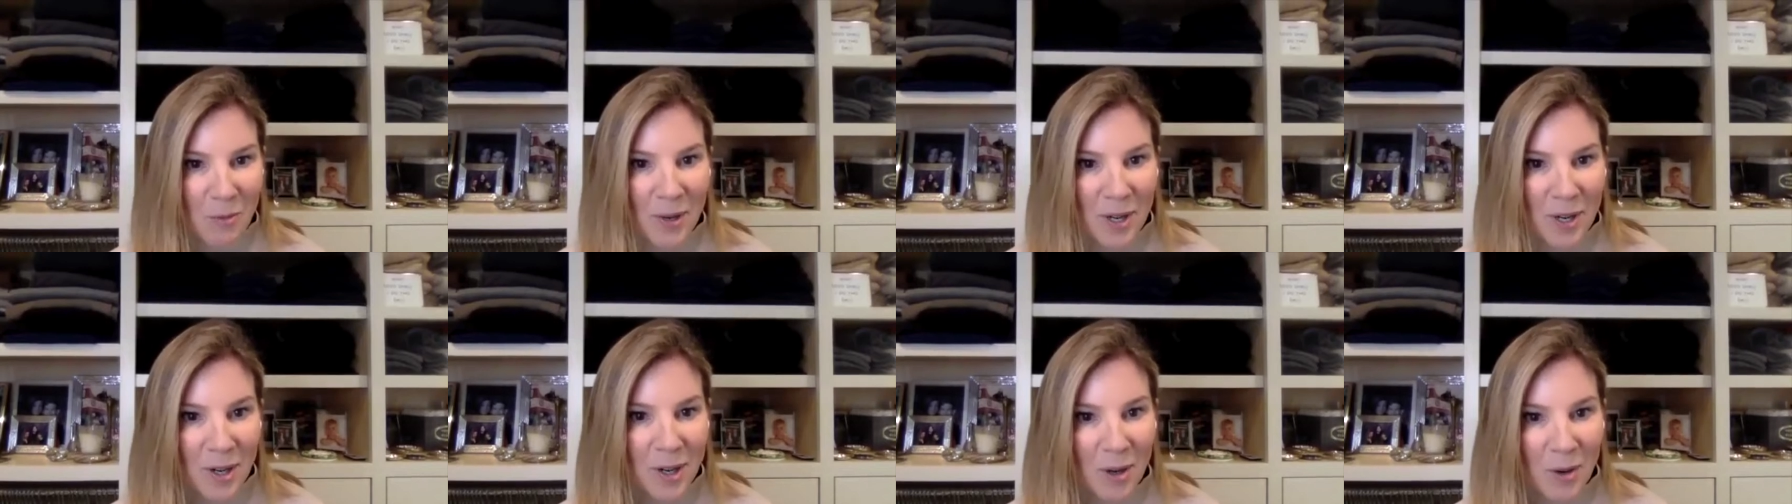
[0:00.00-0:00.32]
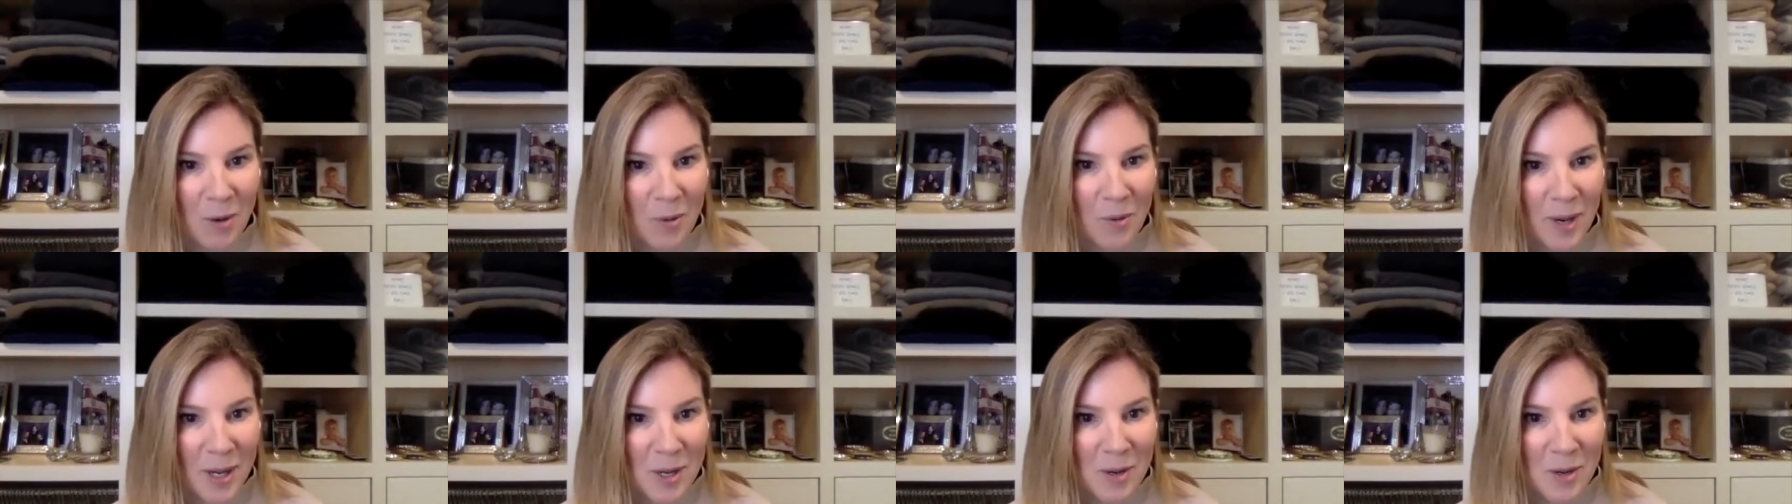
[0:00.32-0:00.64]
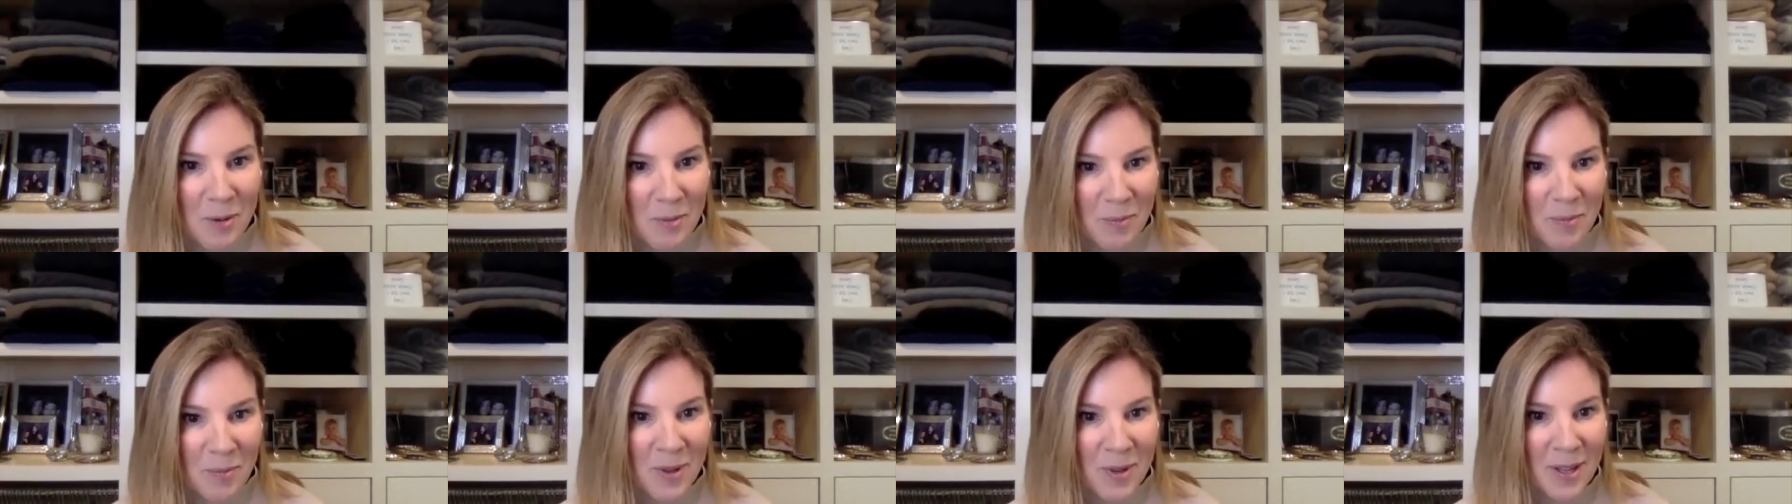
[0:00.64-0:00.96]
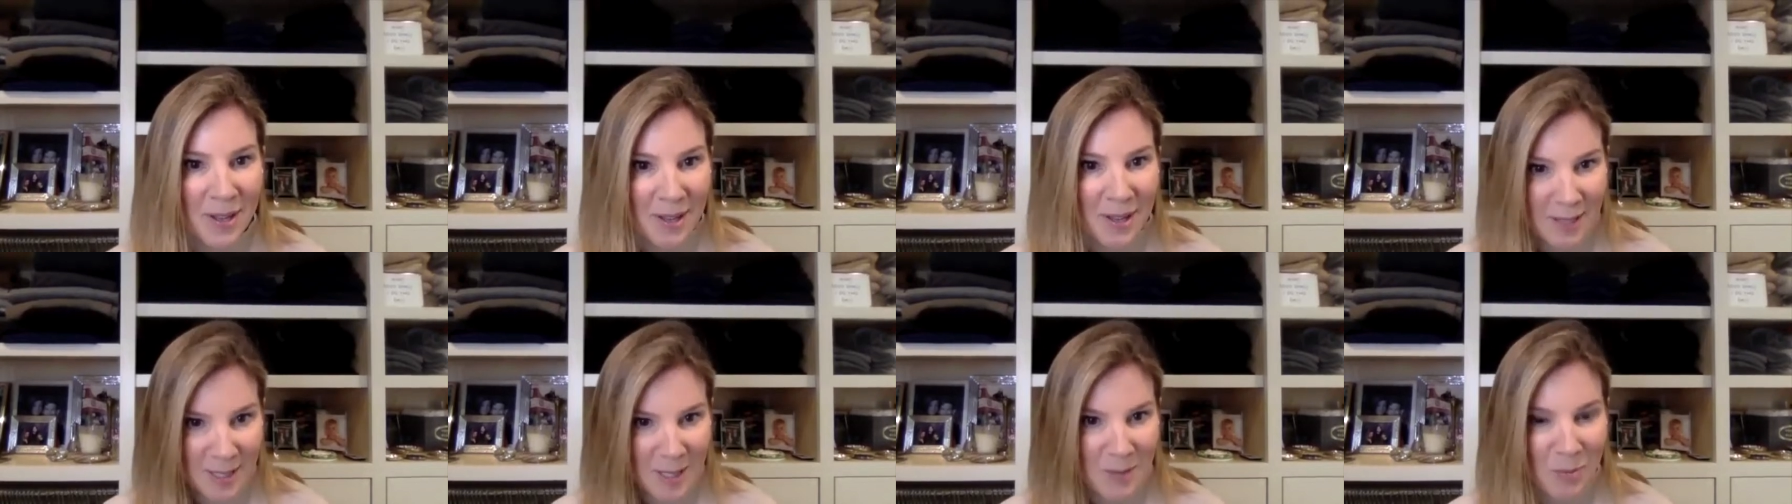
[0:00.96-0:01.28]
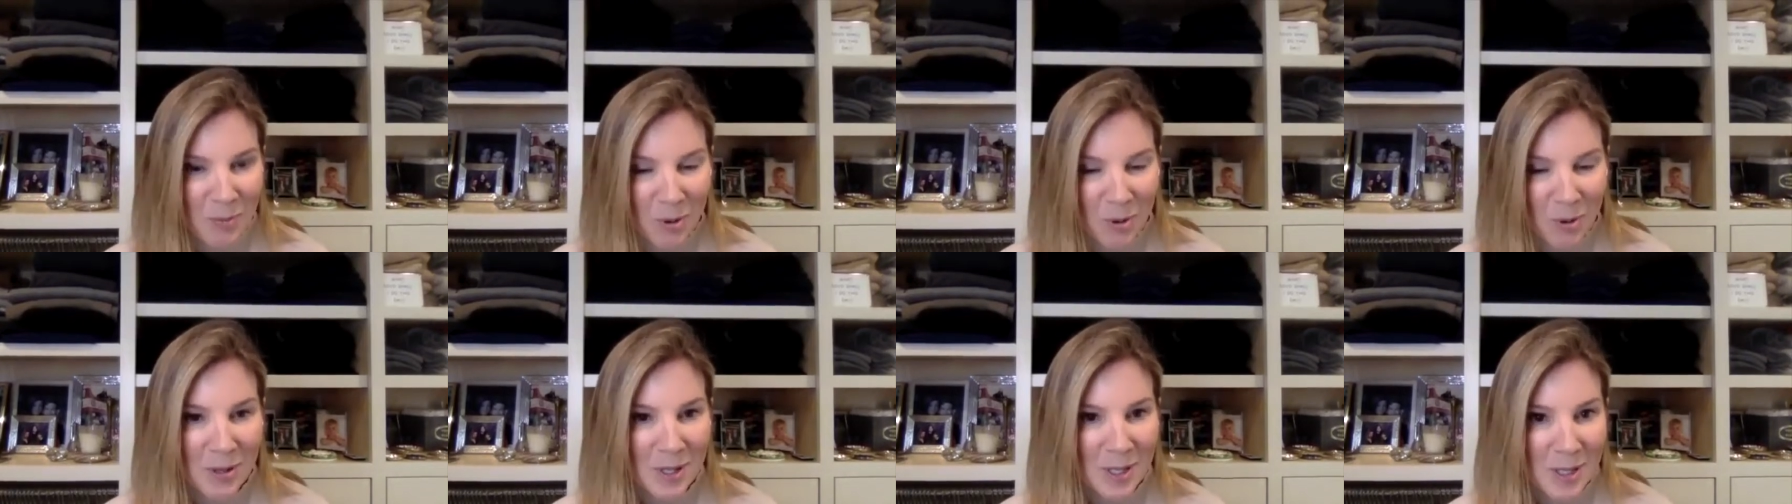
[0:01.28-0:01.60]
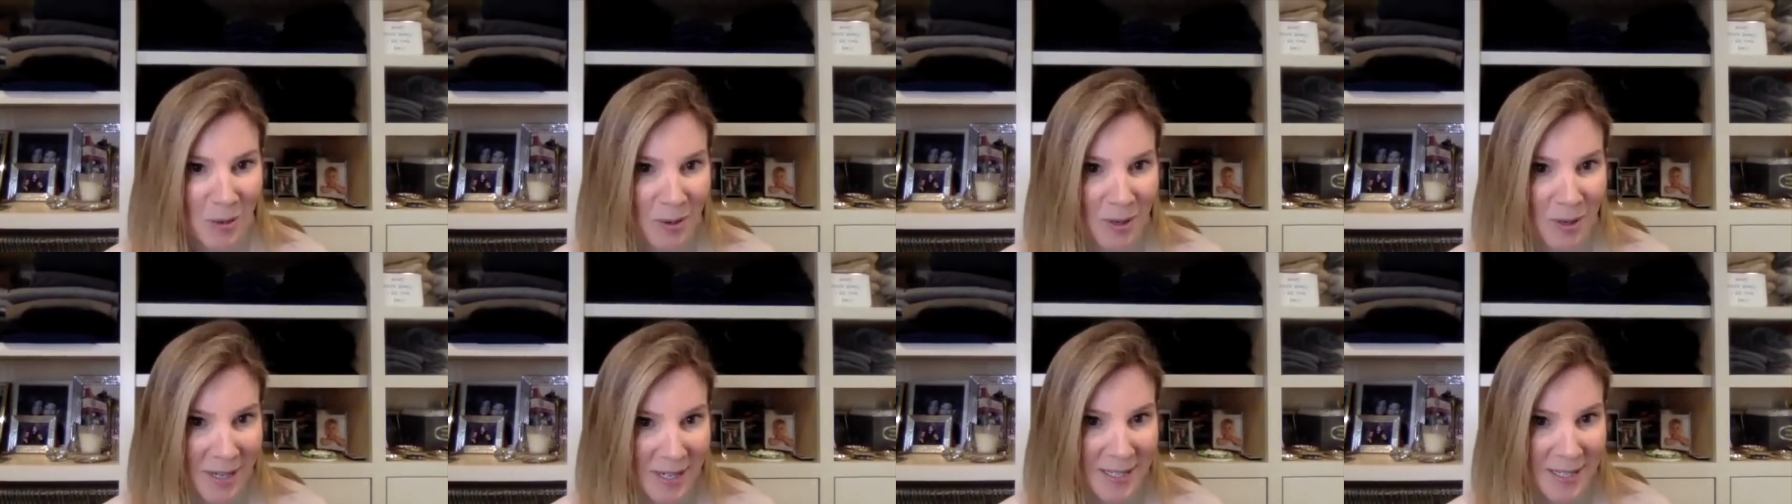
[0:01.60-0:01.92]
we are going to support this
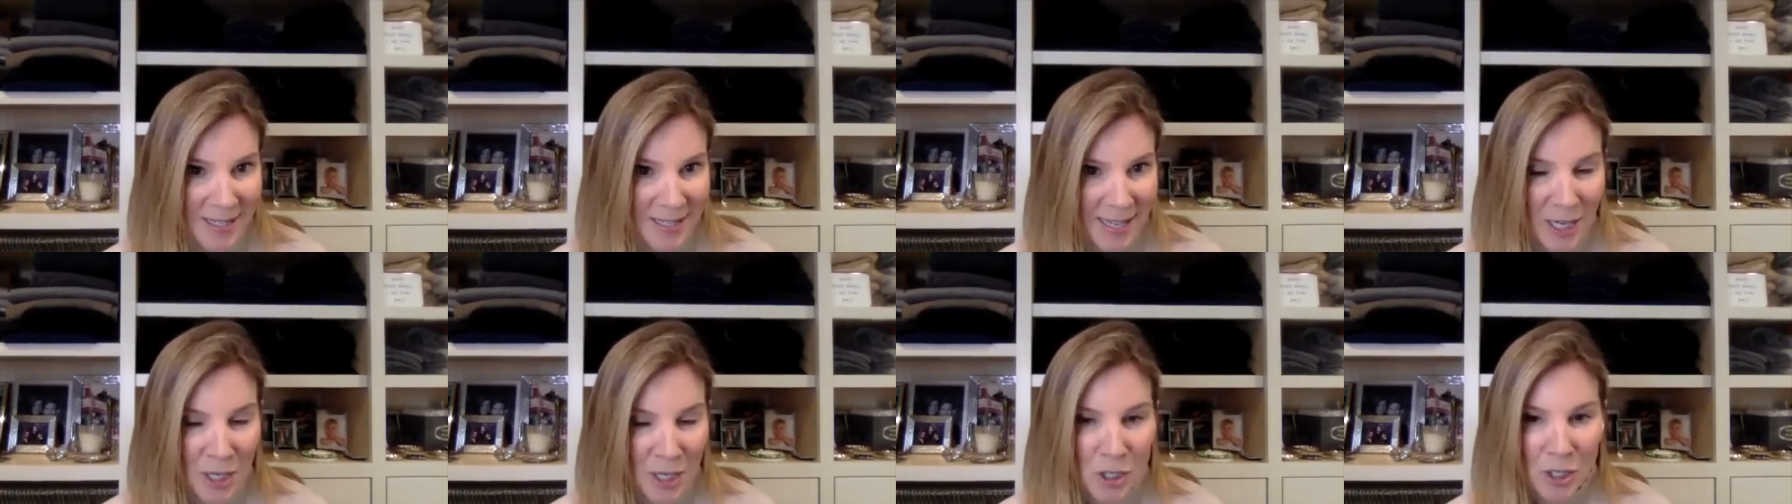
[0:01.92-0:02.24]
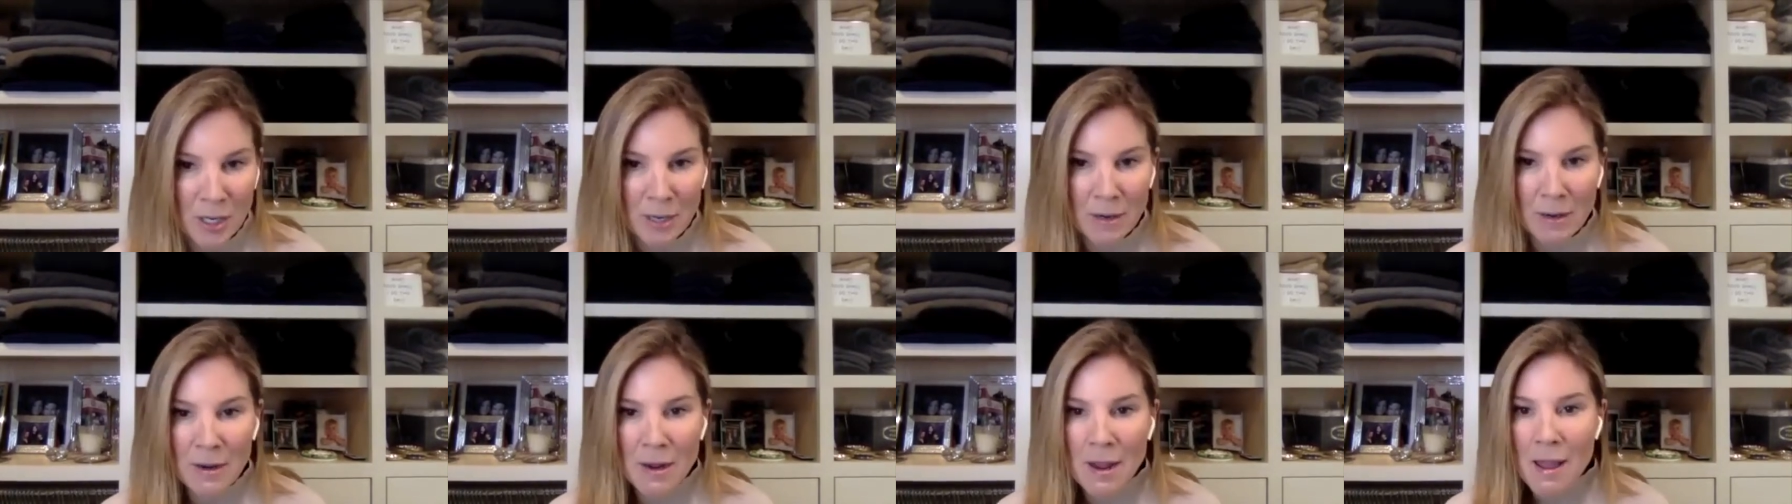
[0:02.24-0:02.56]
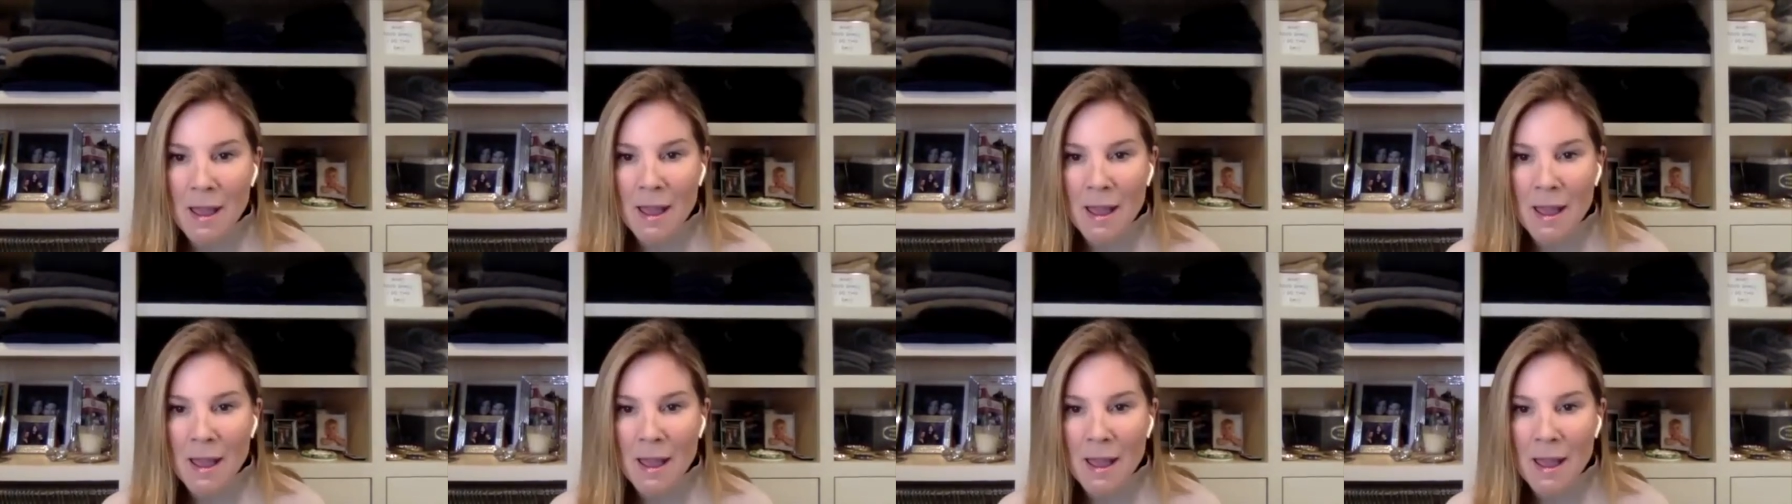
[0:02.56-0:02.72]
organization,